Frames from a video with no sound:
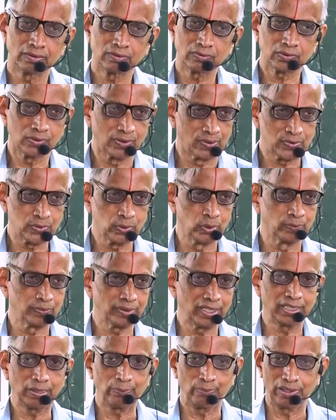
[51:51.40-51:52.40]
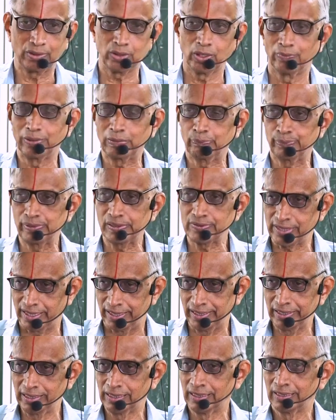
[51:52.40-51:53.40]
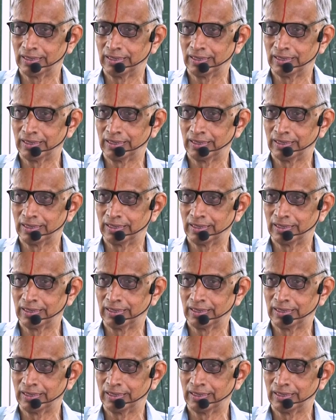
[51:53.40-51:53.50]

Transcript: so assume that a polynomial pz